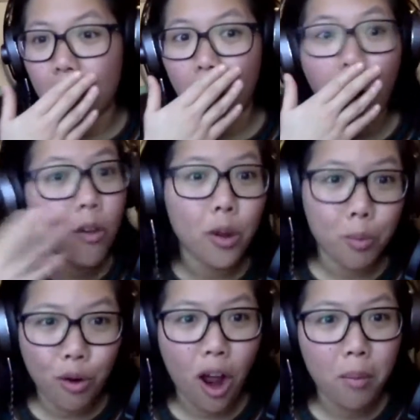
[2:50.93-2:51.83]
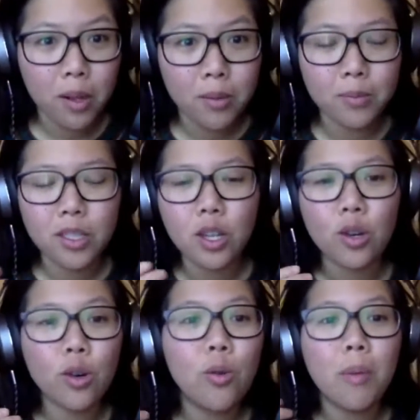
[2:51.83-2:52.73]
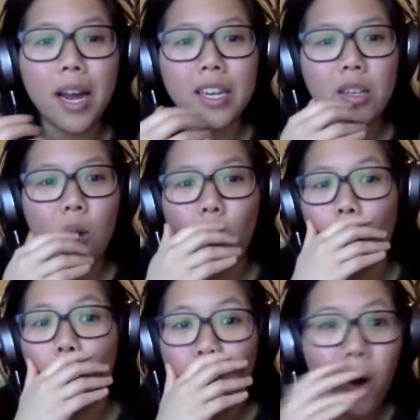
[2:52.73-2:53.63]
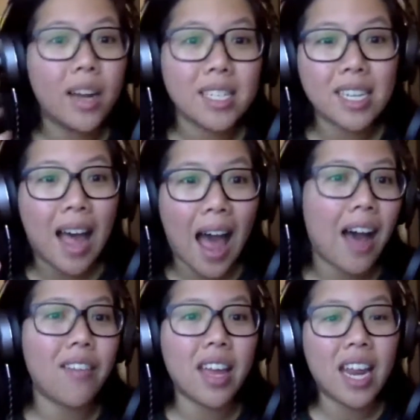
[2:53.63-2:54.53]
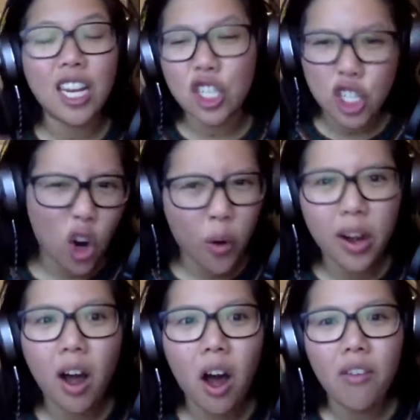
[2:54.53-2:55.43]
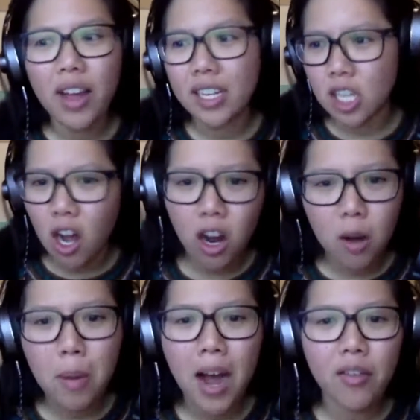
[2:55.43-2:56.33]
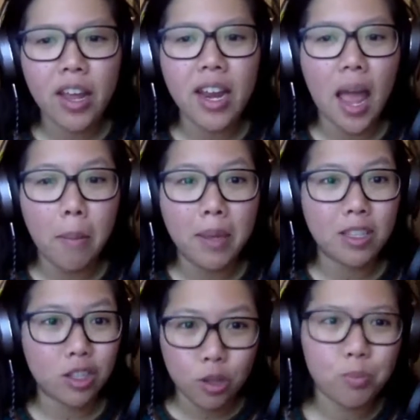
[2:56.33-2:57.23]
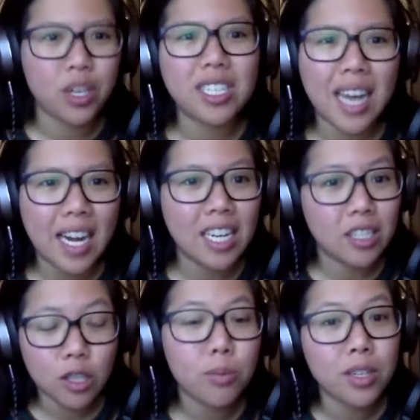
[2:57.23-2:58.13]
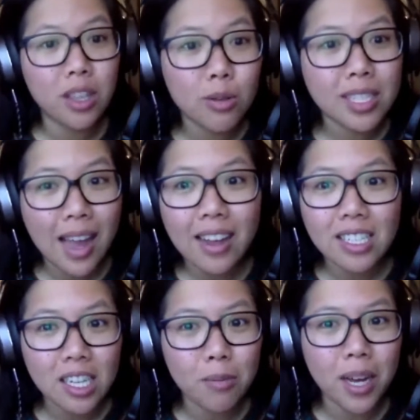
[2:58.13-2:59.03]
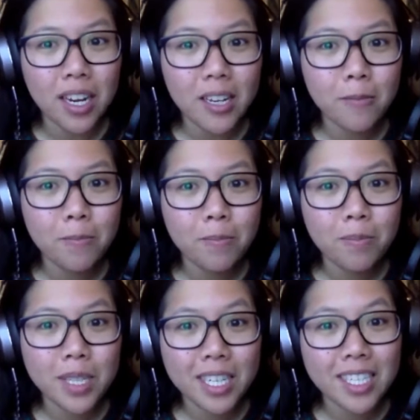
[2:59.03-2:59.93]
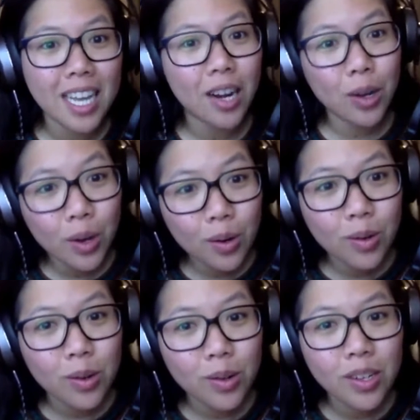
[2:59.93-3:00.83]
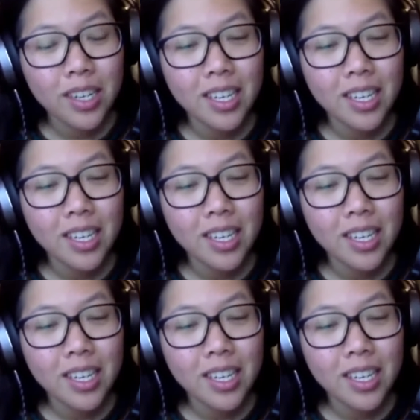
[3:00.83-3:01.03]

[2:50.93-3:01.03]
all their problems, who might want to have it and show it off and talk about it and be super excited and super enthusiastic about it. Because that who